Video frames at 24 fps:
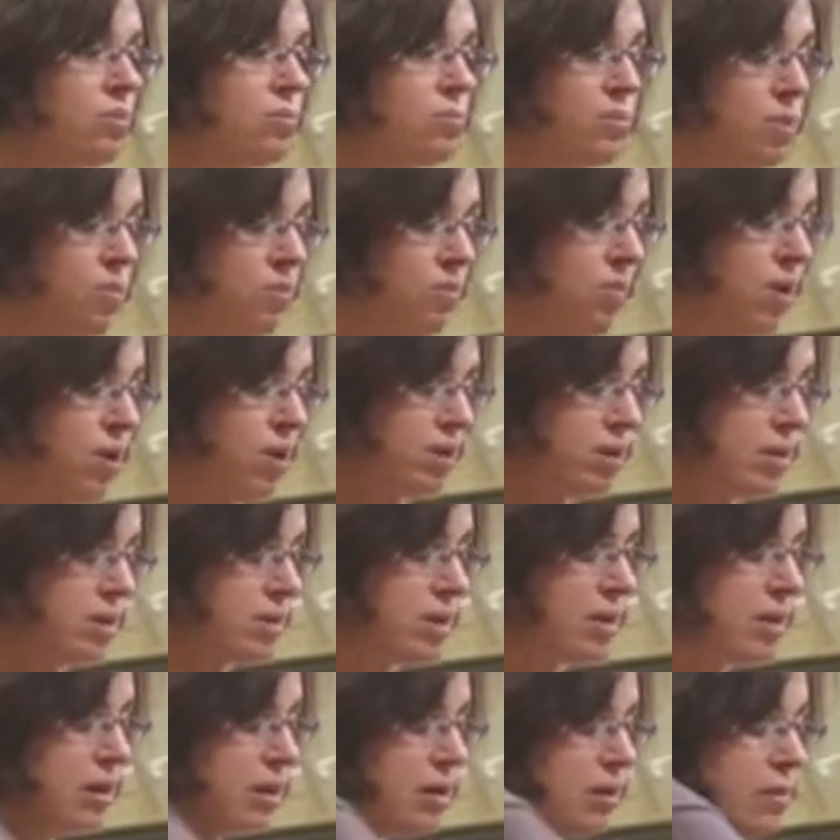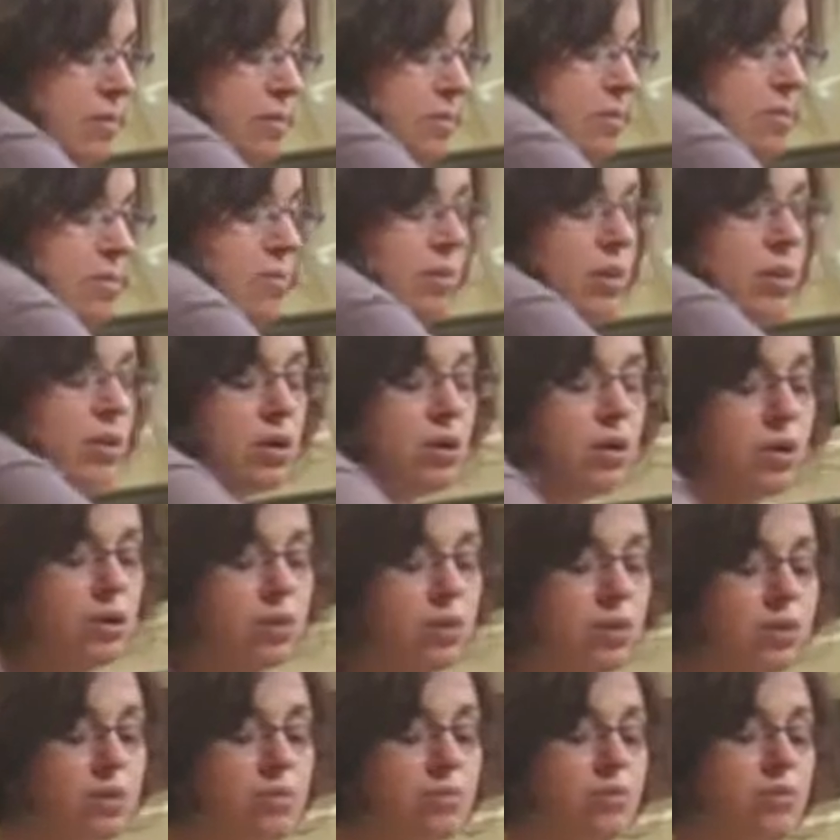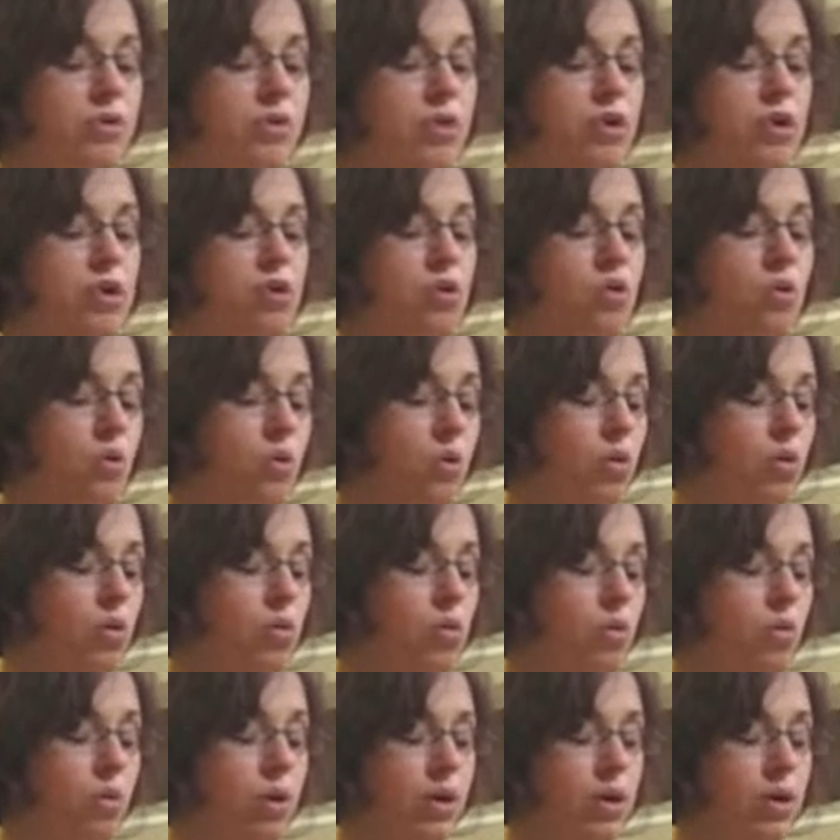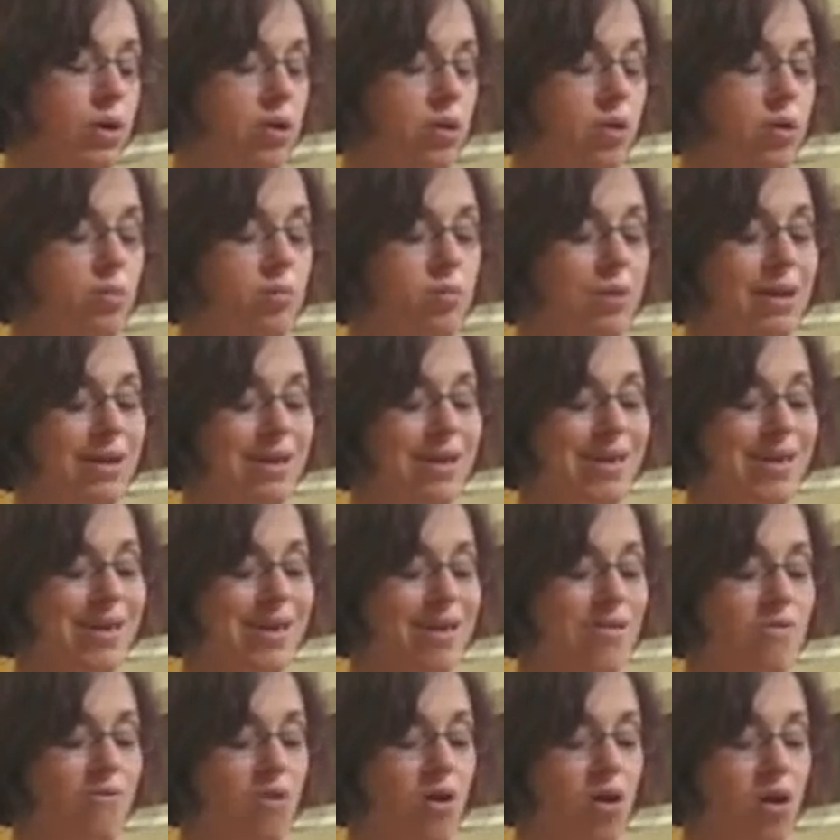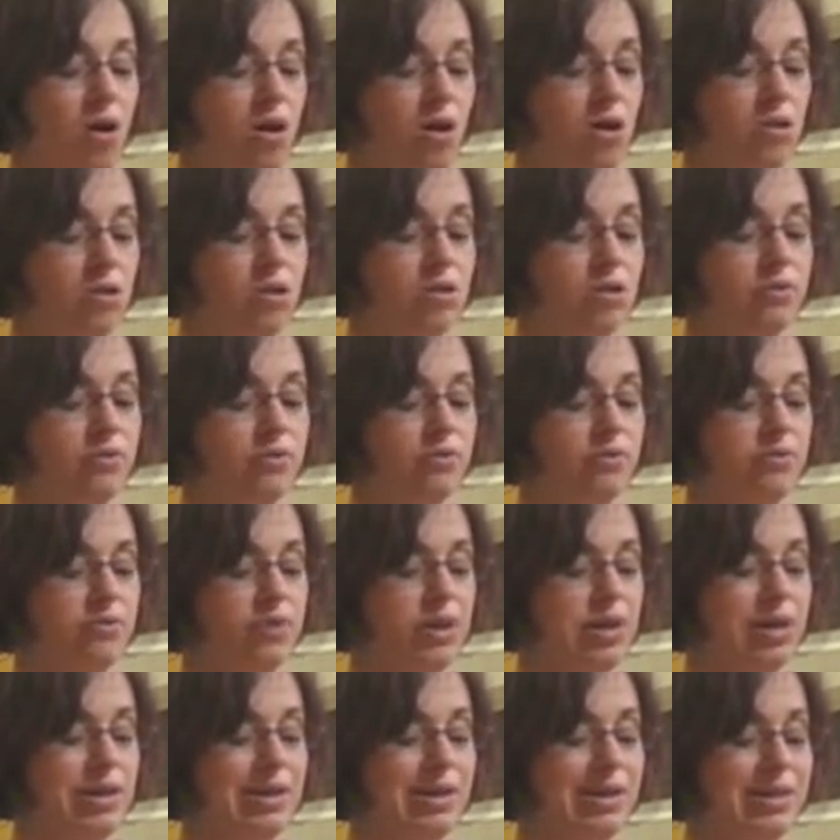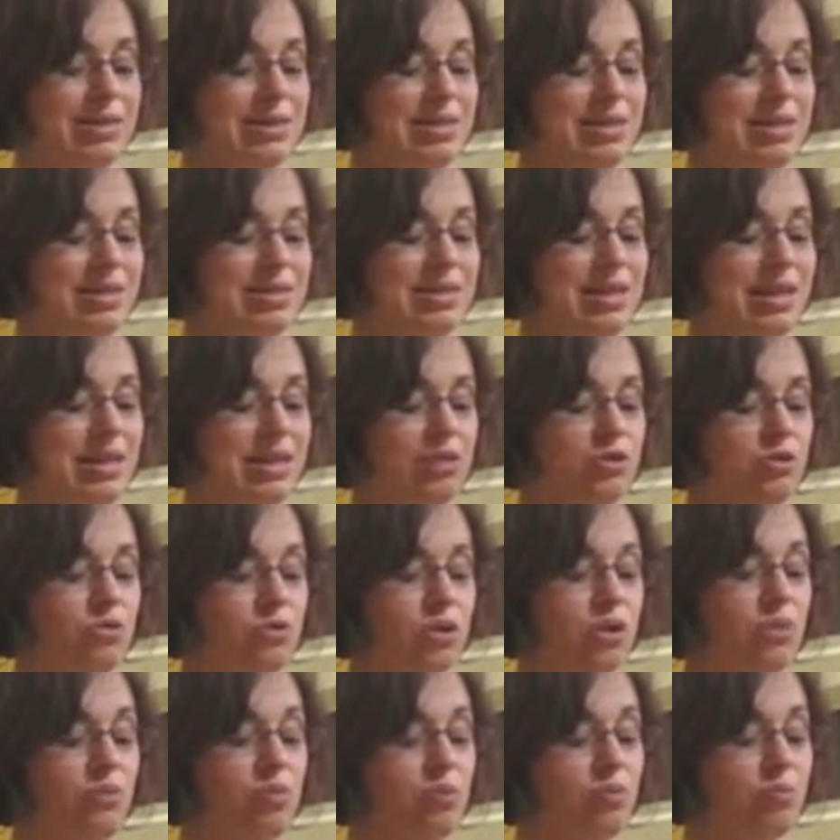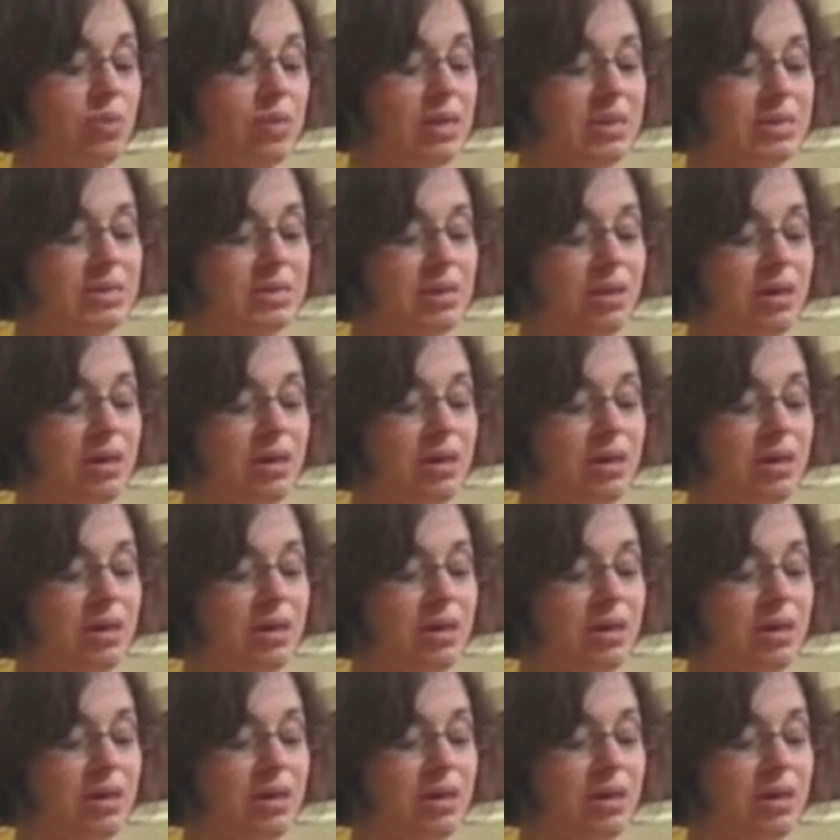We want some canola oil, but I have olive, and as I said, you can replace a